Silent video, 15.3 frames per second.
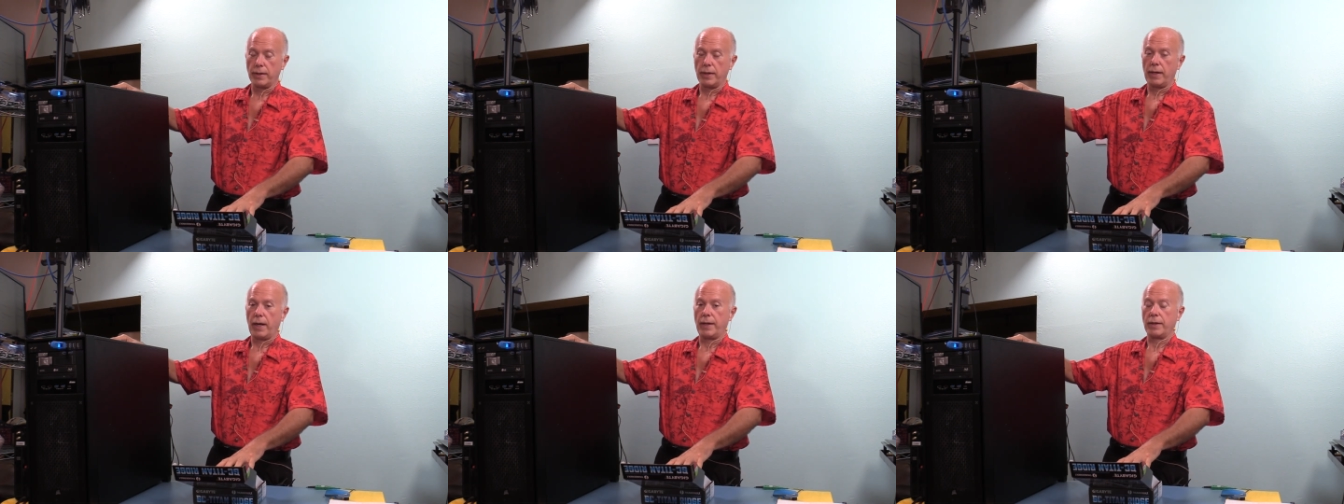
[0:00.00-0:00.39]

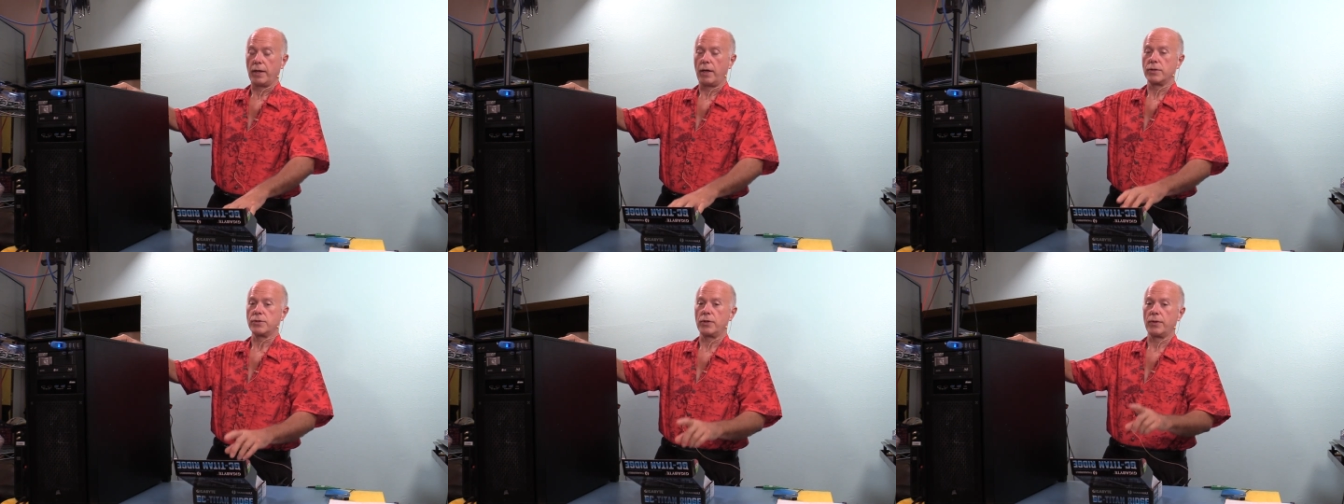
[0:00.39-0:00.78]
and that
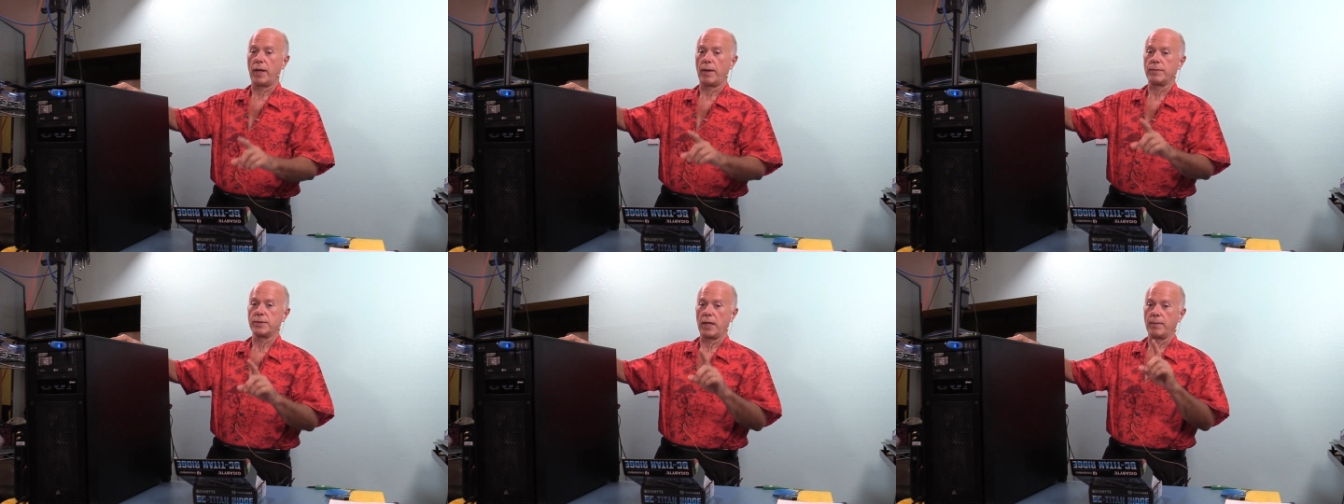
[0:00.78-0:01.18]
also
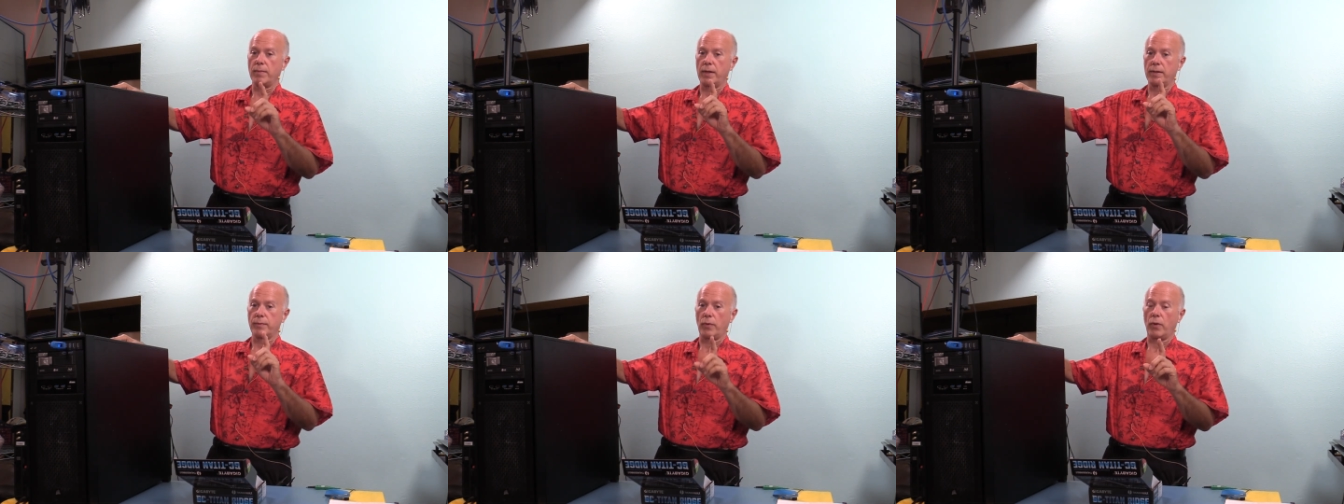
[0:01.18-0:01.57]
that same
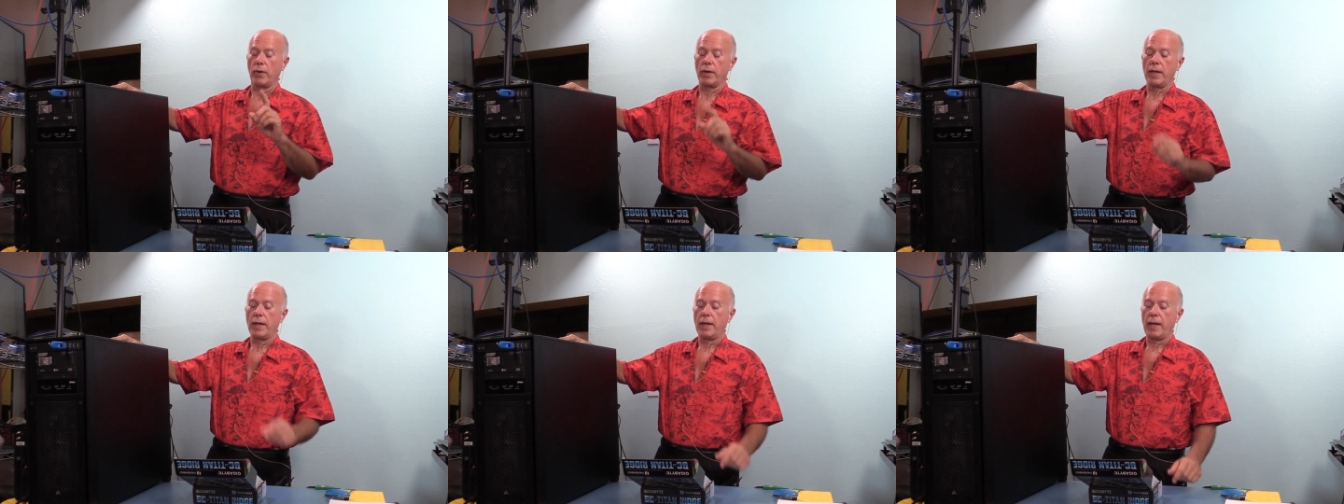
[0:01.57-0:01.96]
motherboard
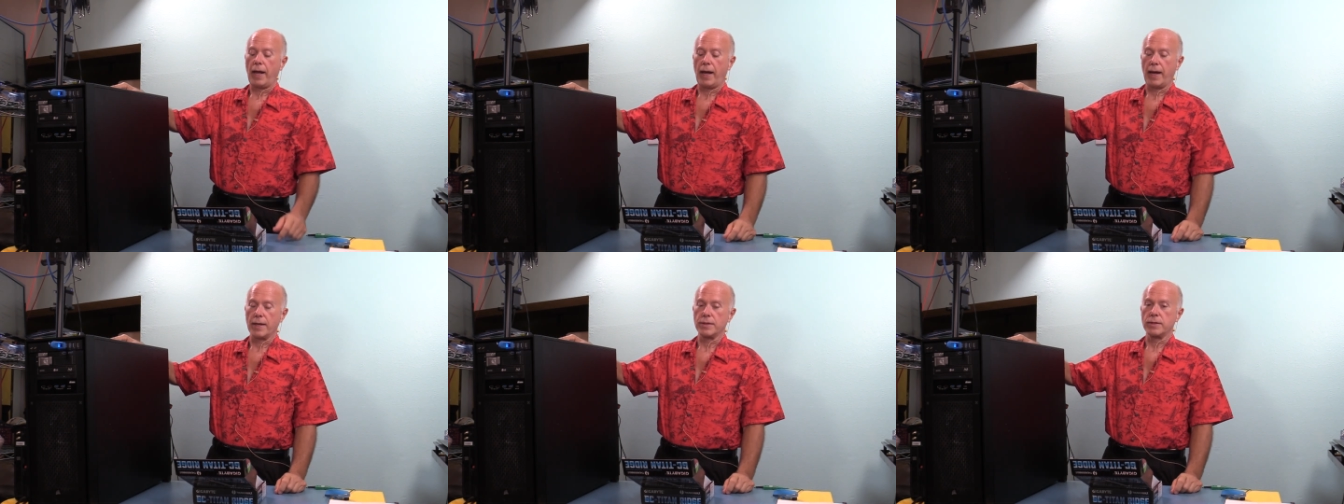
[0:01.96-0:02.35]

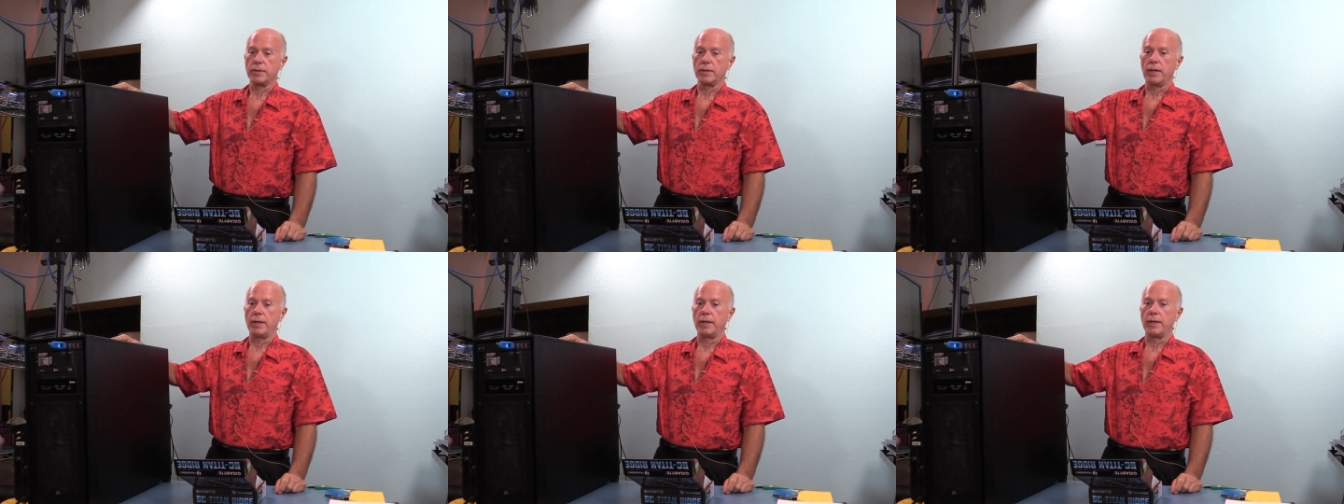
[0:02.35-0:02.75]
has
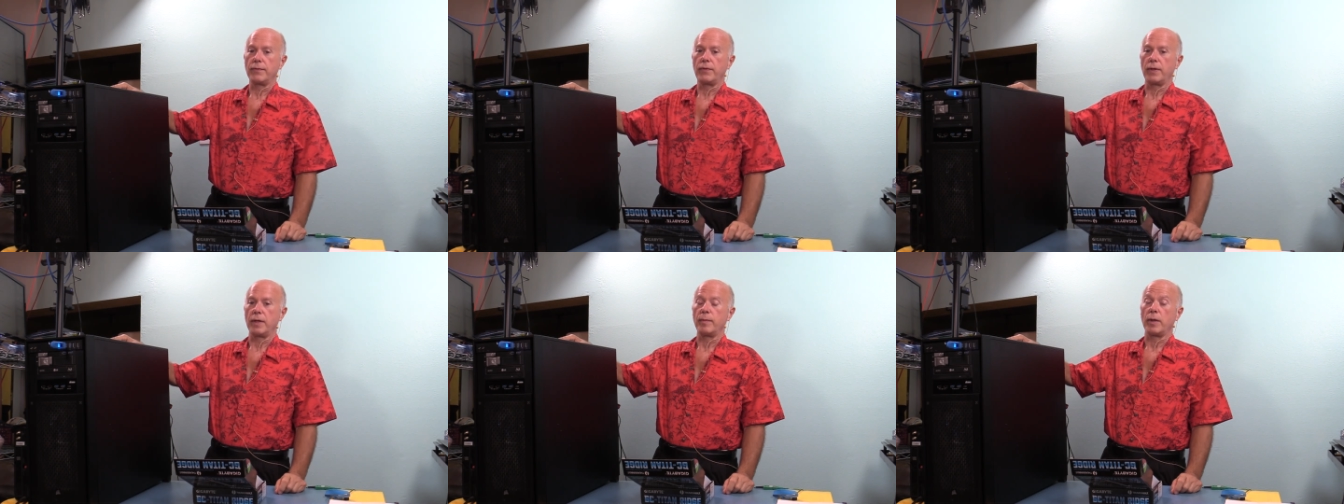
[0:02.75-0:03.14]
an
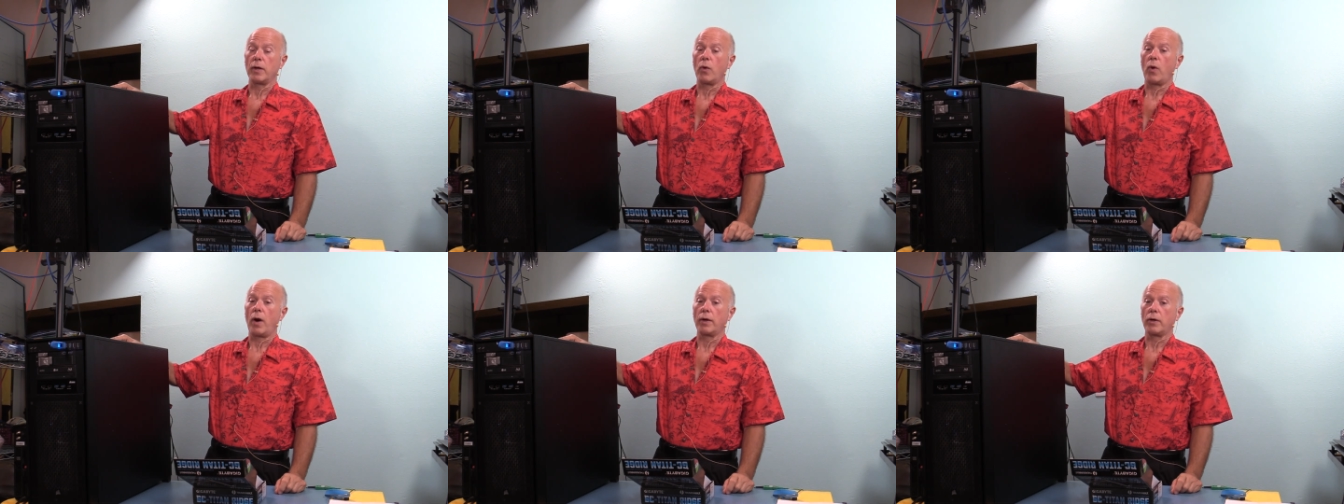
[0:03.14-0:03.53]
NVMe
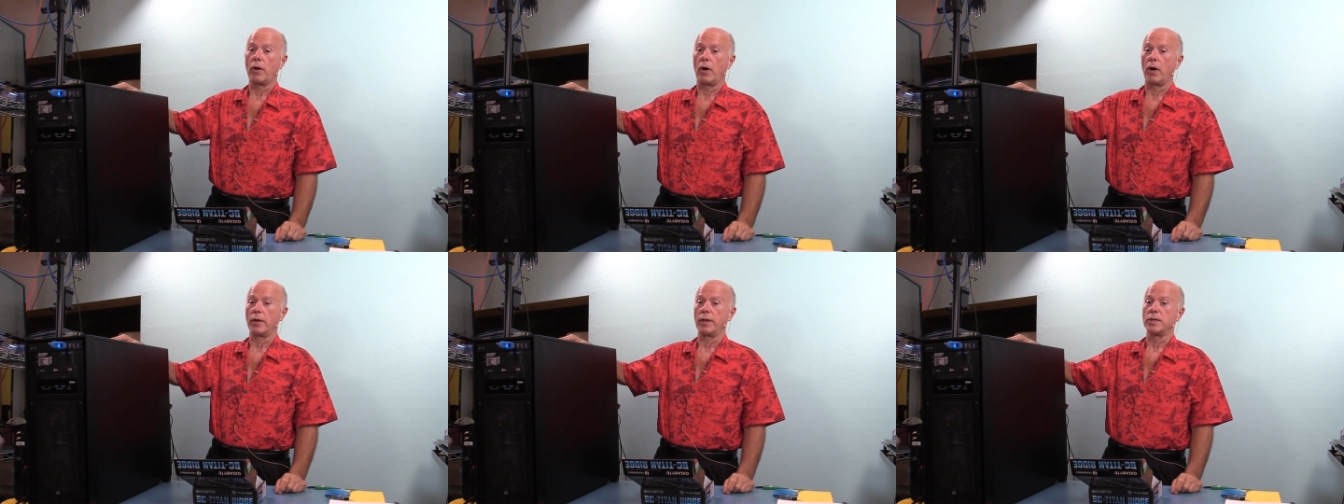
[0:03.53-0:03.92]
quad
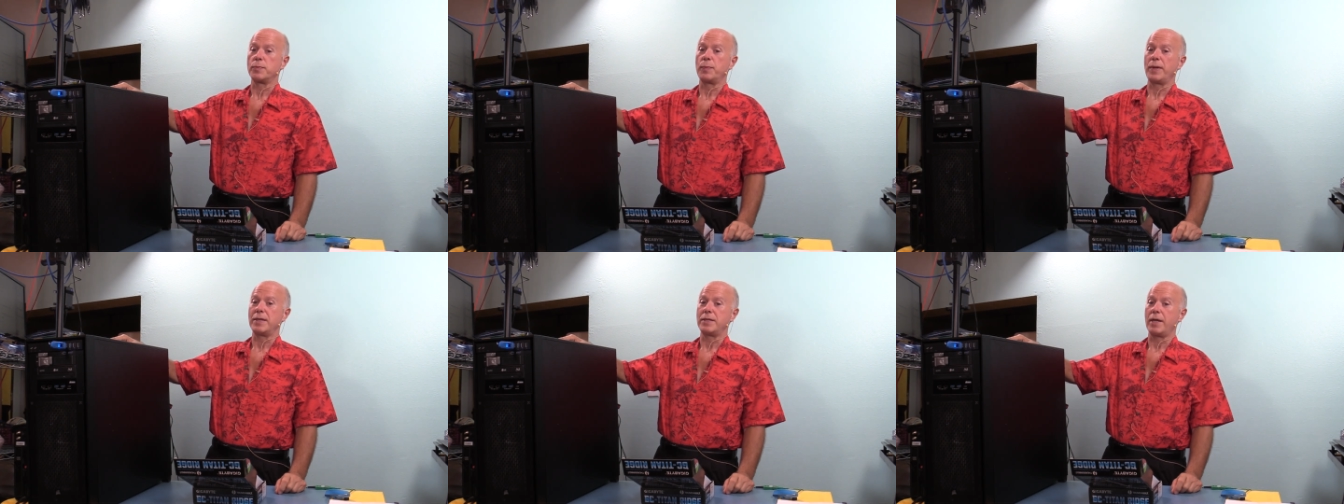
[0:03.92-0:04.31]
card that's
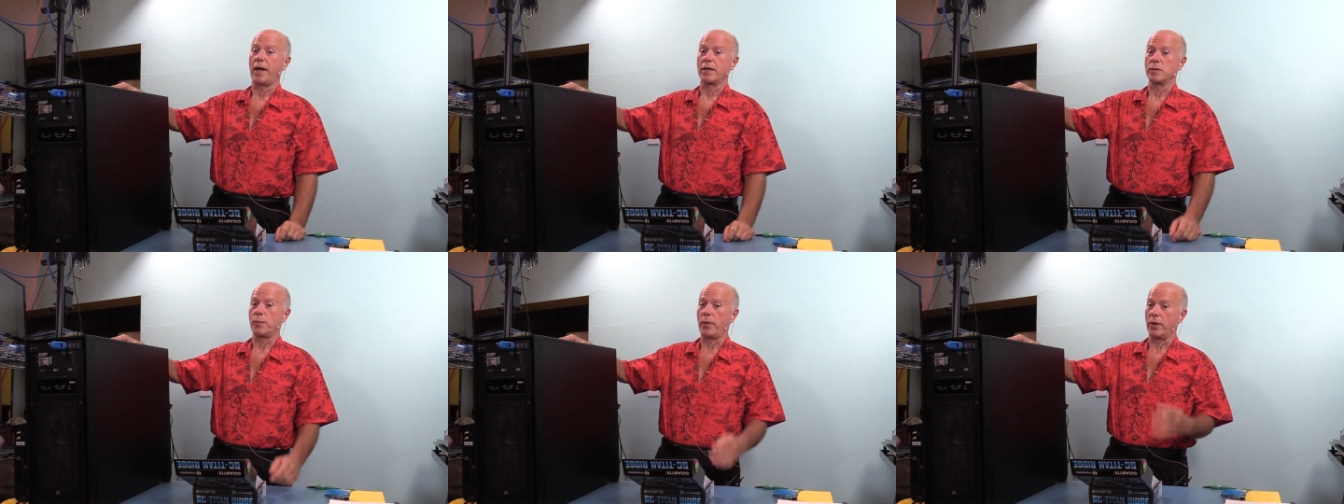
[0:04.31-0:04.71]
PCI
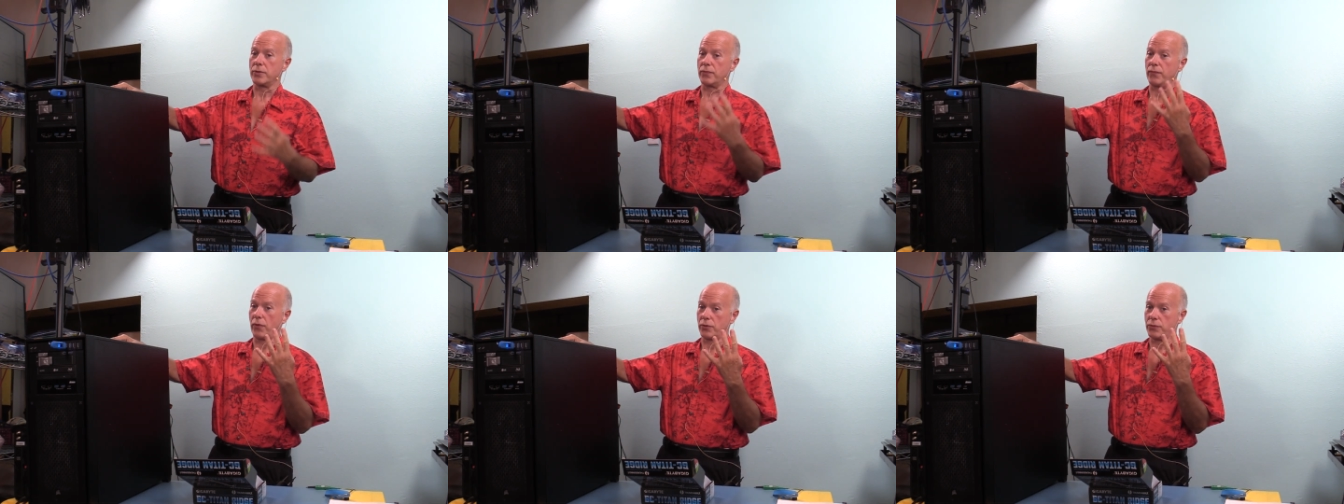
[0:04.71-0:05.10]
Express
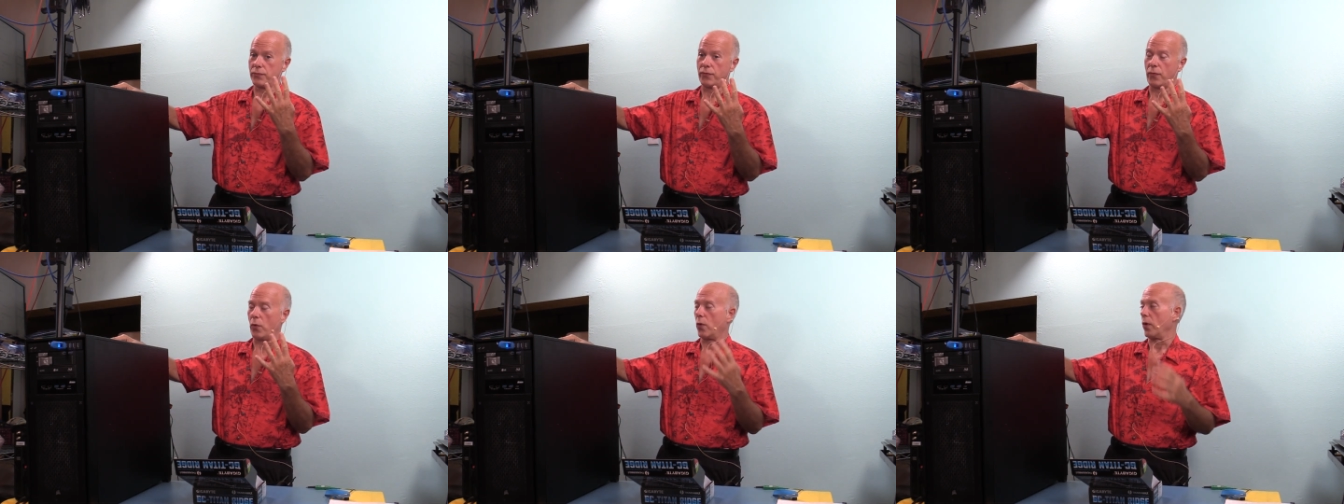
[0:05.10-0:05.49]
version
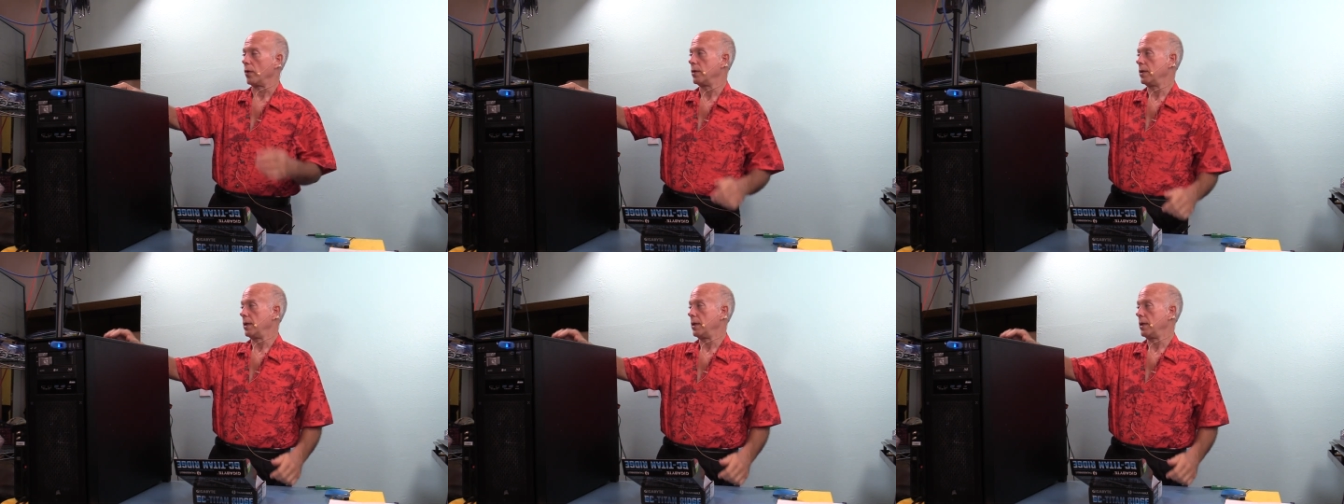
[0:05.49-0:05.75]
4.